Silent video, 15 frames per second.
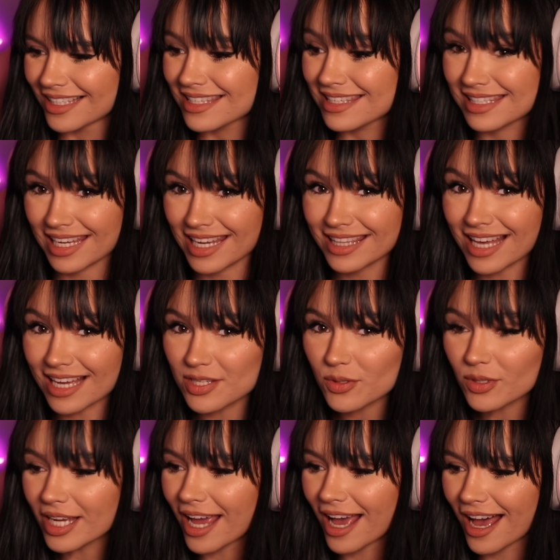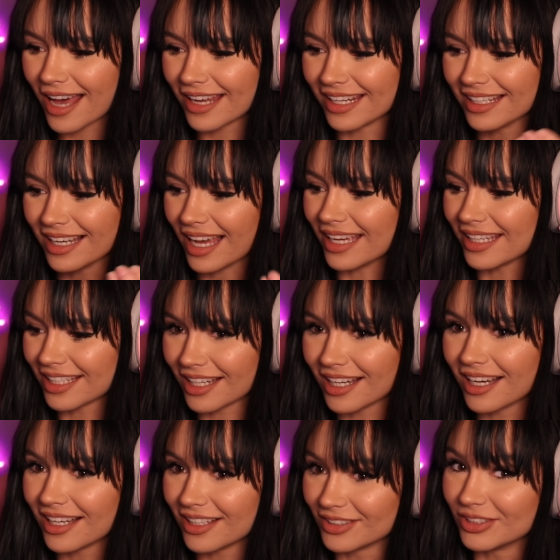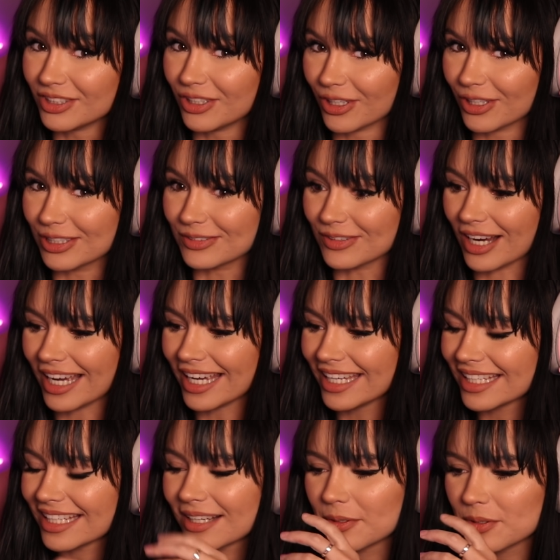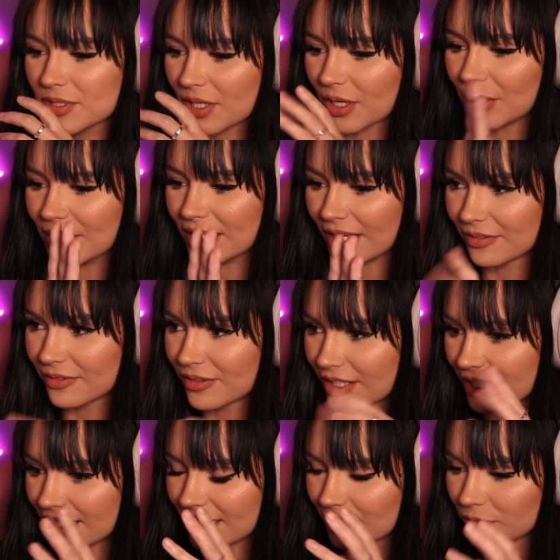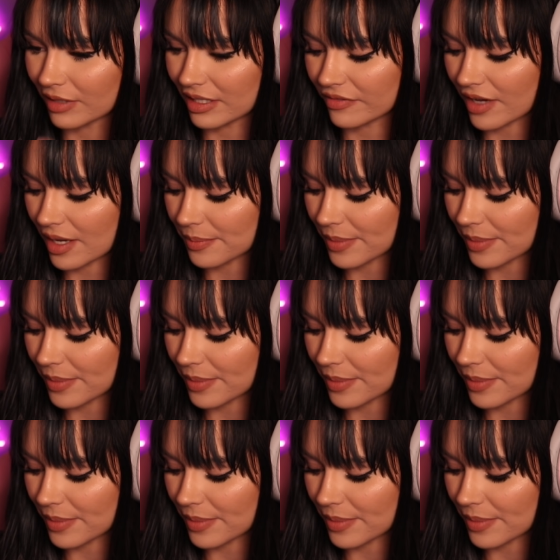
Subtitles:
See, that's all I heard, and like, good, right? Also love the little reverb.